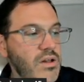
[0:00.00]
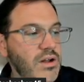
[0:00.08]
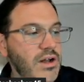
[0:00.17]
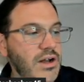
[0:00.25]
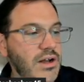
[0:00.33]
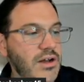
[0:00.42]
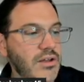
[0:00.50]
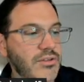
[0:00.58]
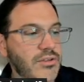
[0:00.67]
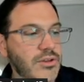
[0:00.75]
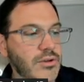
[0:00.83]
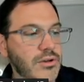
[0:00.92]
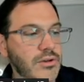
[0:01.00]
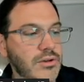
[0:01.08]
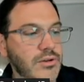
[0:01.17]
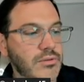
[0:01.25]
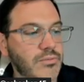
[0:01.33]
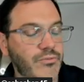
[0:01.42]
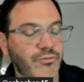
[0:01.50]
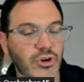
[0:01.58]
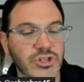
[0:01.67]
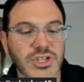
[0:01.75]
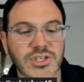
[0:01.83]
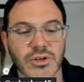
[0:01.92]
the
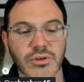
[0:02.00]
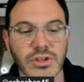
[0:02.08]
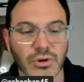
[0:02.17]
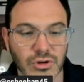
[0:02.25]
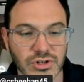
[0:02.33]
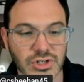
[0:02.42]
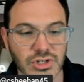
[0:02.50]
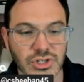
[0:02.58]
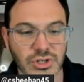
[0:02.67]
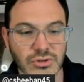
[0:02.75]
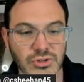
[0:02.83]
versatility the horse has shown.